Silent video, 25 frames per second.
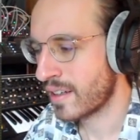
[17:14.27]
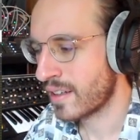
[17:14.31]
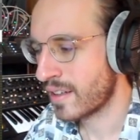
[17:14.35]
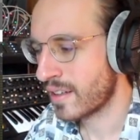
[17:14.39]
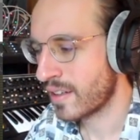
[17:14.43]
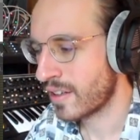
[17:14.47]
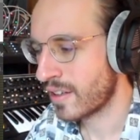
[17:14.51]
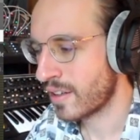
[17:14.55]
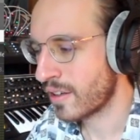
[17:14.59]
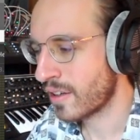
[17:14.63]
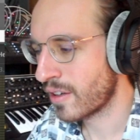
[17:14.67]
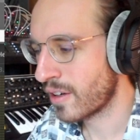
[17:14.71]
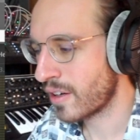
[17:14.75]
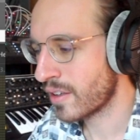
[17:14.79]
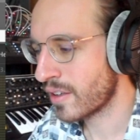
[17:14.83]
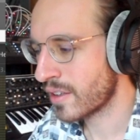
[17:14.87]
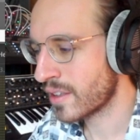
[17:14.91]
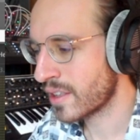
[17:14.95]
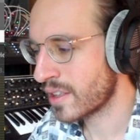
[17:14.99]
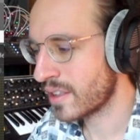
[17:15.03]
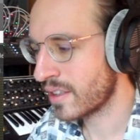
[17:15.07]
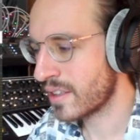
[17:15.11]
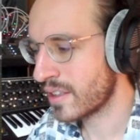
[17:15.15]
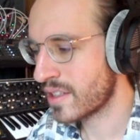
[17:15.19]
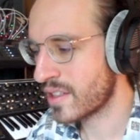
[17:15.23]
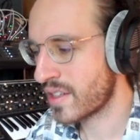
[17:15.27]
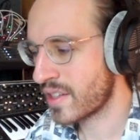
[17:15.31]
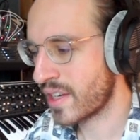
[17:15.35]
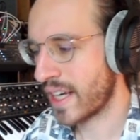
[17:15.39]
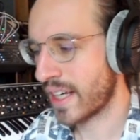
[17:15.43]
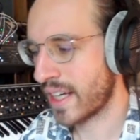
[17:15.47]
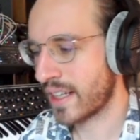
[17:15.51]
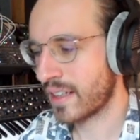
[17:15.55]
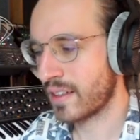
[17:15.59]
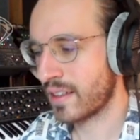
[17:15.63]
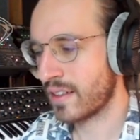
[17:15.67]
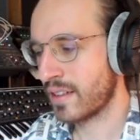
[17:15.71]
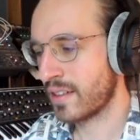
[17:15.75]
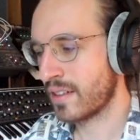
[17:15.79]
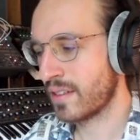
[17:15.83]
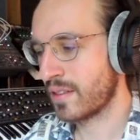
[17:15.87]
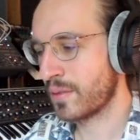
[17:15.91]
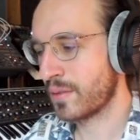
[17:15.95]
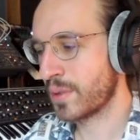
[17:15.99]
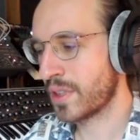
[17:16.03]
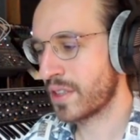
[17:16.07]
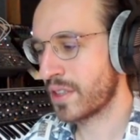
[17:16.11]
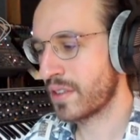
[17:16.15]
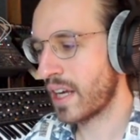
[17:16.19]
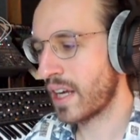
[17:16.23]
longer attack.
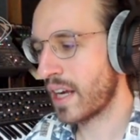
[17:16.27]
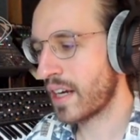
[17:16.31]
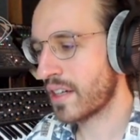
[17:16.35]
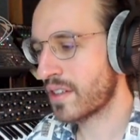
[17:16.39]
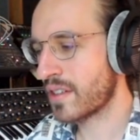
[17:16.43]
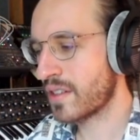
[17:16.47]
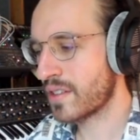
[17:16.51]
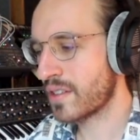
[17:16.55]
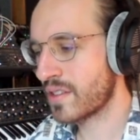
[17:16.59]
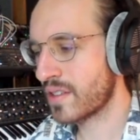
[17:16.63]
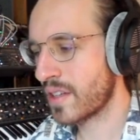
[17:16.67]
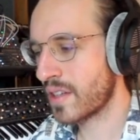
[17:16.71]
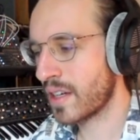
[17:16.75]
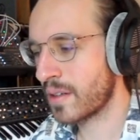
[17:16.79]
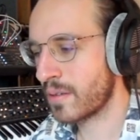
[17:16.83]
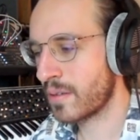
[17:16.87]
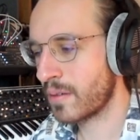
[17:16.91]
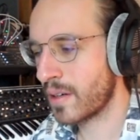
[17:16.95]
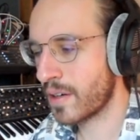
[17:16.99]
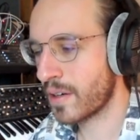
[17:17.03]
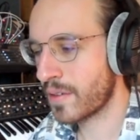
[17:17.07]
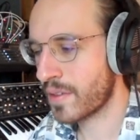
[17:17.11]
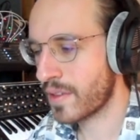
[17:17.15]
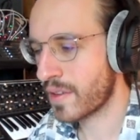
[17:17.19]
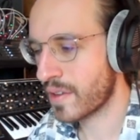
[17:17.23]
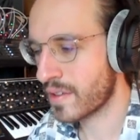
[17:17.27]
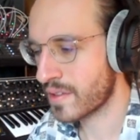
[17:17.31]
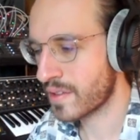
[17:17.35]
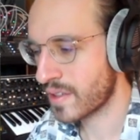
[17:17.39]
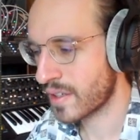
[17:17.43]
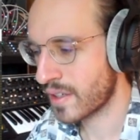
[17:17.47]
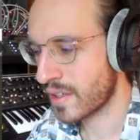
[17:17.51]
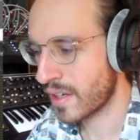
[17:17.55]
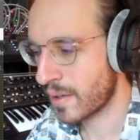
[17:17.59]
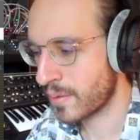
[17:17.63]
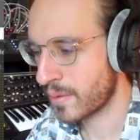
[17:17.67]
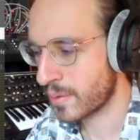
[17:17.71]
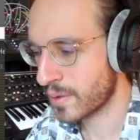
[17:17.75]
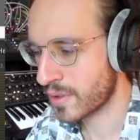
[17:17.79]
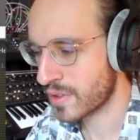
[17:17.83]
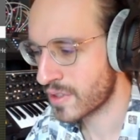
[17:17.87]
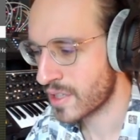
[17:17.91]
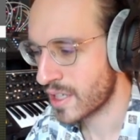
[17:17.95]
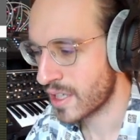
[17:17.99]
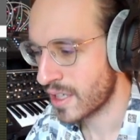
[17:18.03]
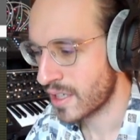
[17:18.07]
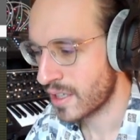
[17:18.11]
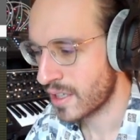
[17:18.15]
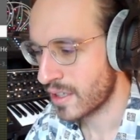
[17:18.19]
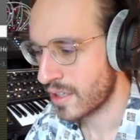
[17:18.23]
We could actually stay around this, and I would
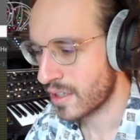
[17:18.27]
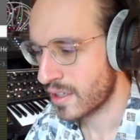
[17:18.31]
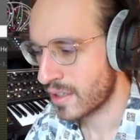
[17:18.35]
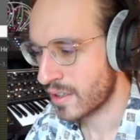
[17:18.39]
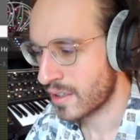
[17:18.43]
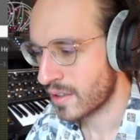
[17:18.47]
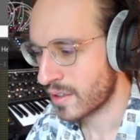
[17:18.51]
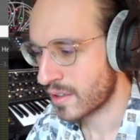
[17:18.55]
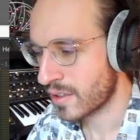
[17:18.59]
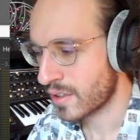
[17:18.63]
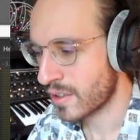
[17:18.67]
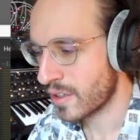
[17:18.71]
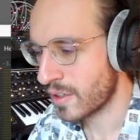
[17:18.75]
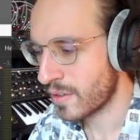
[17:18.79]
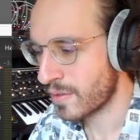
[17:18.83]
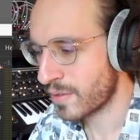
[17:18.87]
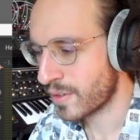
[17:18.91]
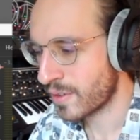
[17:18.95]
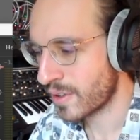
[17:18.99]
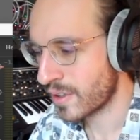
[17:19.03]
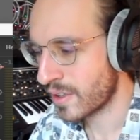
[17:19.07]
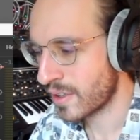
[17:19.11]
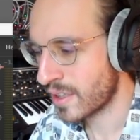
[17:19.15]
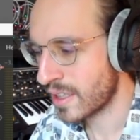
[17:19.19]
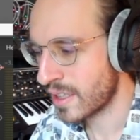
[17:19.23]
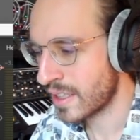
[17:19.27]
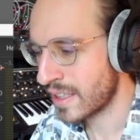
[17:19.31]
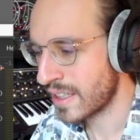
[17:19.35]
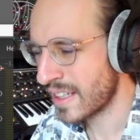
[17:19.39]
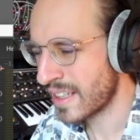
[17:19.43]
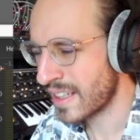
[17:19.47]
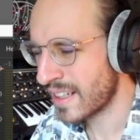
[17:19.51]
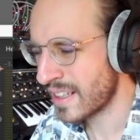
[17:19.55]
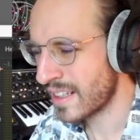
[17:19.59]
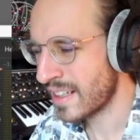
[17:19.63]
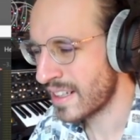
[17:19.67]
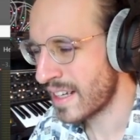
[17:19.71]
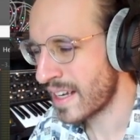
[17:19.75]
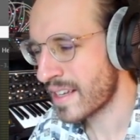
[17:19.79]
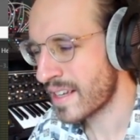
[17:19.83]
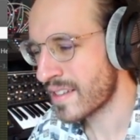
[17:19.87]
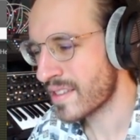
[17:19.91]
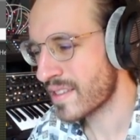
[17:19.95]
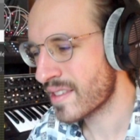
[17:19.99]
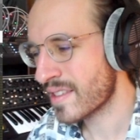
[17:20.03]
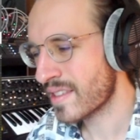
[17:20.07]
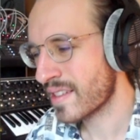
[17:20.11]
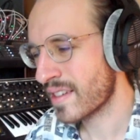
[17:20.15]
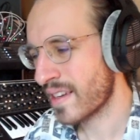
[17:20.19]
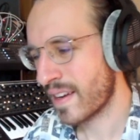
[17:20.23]
go for a little
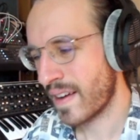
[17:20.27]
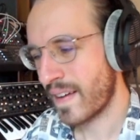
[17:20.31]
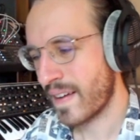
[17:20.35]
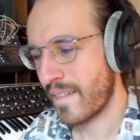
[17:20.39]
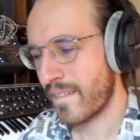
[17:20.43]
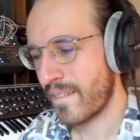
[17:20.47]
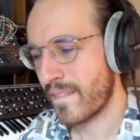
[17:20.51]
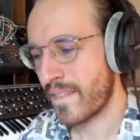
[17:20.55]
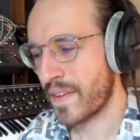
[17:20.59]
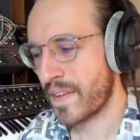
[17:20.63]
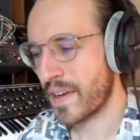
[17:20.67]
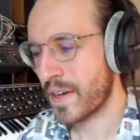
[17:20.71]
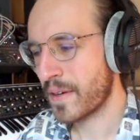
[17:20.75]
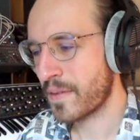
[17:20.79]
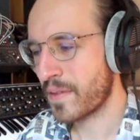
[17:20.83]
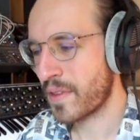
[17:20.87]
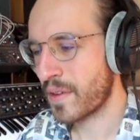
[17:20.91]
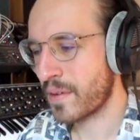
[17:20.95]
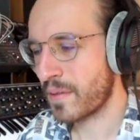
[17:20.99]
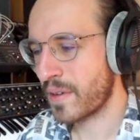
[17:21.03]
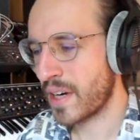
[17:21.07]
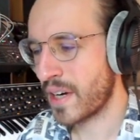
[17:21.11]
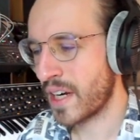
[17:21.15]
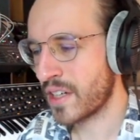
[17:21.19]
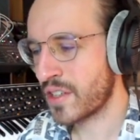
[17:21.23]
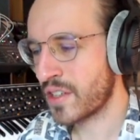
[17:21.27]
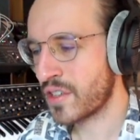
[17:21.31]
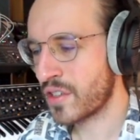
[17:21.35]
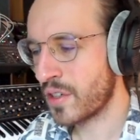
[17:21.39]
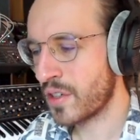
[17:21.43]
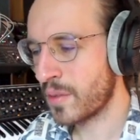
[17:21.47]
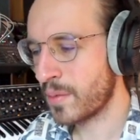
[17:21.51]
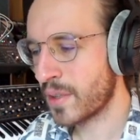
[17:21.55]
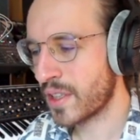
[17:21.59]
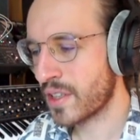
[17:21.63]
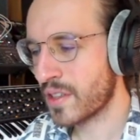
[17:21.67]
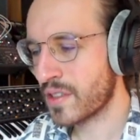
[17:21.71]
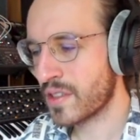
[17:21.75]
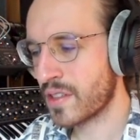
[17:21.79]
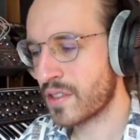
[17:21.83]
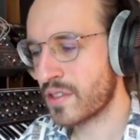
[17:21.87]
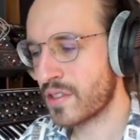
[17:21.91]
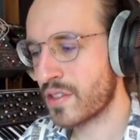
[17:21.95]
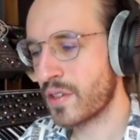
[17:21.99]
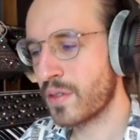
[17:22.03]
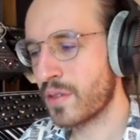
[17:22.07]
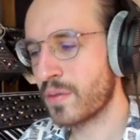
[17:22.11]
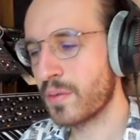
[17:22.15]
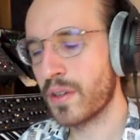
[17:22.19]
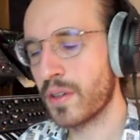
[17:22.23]
less of the ratio because I
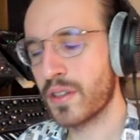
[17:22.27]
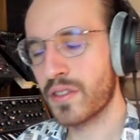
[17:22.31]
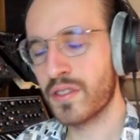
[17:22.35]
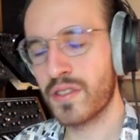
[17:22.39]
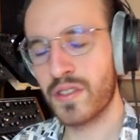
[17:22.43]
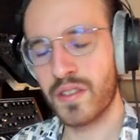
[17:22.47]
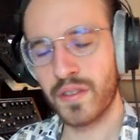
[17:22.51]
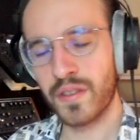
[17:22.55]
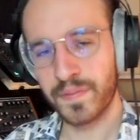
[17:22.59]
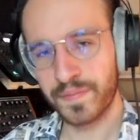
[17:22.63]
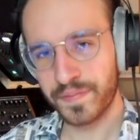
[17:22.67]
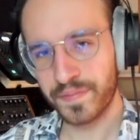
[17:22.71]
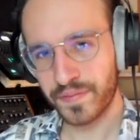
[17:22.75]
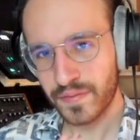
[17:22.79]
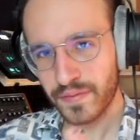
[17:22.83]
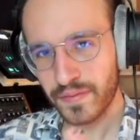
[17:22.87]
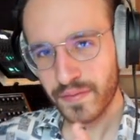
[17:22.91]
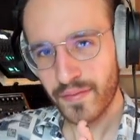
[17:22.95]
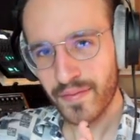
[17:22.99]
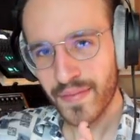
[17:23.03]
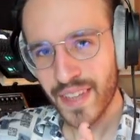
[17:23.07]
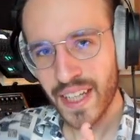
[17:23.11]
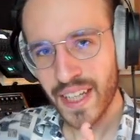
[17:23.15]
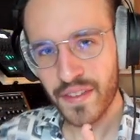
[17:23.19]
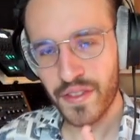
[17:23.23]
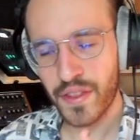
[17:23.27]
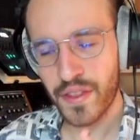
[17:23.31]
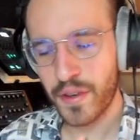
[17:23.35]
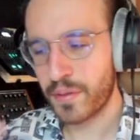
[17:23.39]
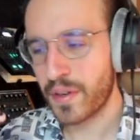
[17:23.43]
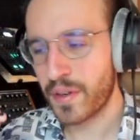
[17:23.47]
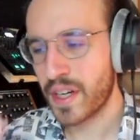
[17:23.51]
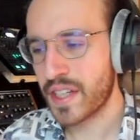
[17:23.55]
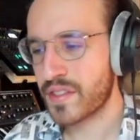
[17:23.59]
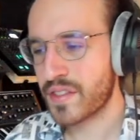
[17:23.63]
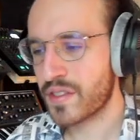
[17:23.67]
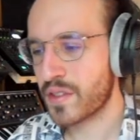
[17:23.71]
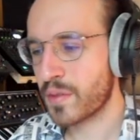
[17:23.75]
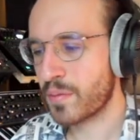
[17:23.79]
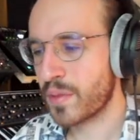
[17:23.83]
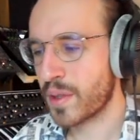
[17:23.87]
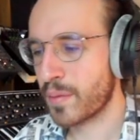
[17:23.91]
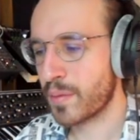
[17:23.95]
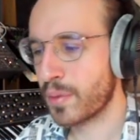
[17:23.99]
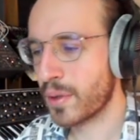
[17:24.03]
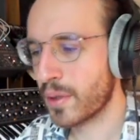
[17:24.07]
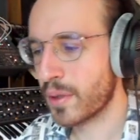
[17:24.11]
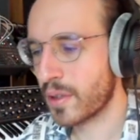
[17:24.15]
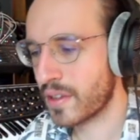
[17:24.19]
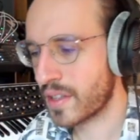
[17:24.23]
don't want the rest to be
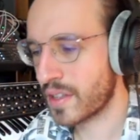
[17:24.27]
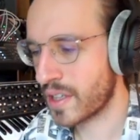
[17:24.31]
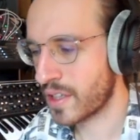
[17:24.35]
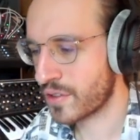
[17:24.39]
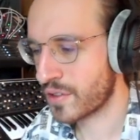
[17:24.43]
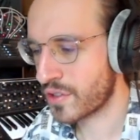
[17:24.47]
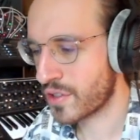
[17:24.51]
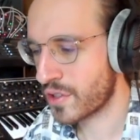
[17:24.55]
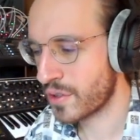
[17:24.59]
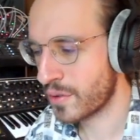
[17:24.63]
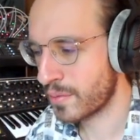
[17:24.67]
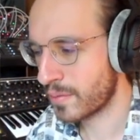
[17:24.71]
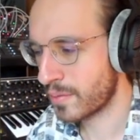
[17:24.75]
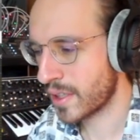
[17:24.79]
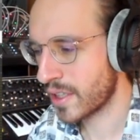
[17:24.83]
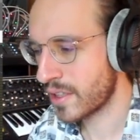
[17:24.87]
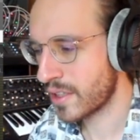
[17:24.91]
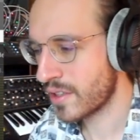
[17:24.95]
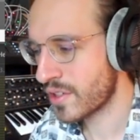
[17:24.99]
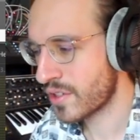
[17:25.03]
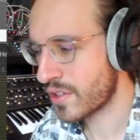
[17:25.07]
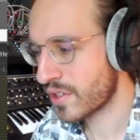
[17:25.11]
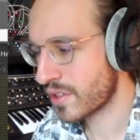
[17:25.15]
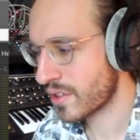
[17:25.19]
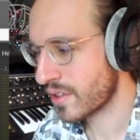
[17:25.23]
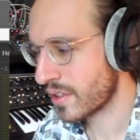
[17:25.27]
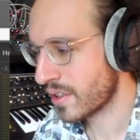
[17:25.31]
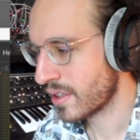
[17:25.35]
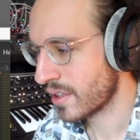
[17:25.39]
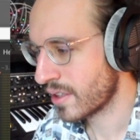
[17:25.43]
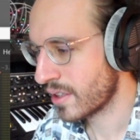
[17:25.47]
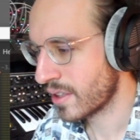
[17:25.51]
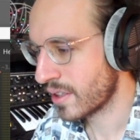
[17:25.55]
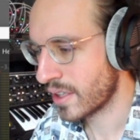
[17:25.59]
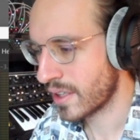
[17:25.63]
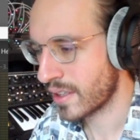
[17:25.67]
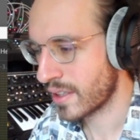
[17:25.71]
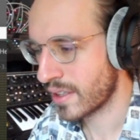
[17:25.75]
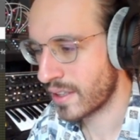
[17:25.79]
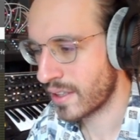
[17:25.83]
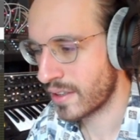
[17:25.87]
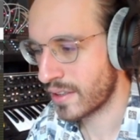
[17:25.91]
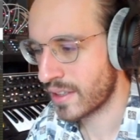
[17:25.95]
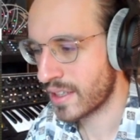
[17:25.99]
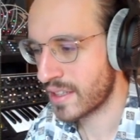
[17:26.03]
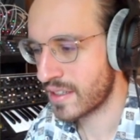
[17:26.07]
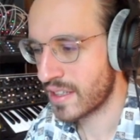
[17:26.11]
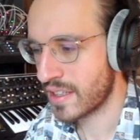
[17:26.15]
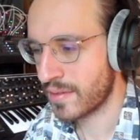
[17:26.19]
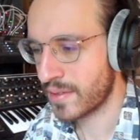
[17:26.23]
pulled down too much. And now
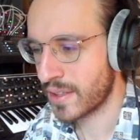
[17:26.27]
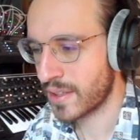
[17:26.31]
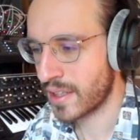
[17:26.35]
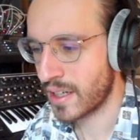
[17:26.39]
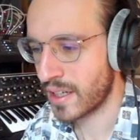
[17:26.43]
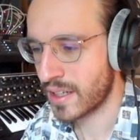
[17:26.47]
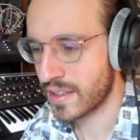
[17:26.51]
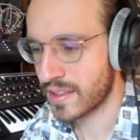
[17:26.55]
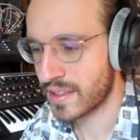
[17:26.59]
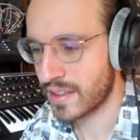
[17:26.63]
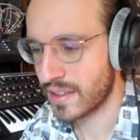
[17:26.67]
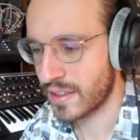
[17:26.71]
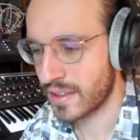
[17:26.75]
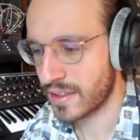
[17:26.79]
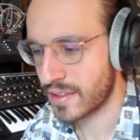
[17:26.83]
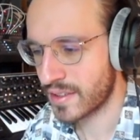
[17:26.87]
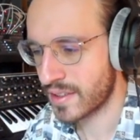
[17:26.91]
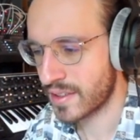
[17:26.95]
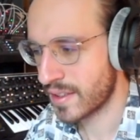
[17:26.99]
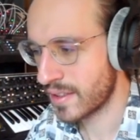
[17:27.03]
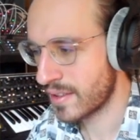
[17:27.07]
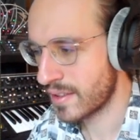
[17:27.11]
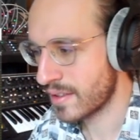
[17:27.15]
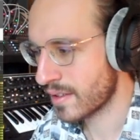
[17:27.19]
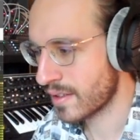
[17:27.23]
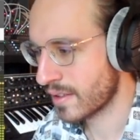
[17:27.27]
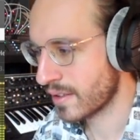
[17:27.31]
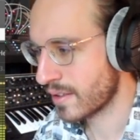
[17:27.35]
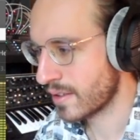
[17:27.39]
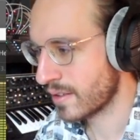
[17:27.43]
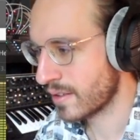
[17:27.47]
let's have a last listen.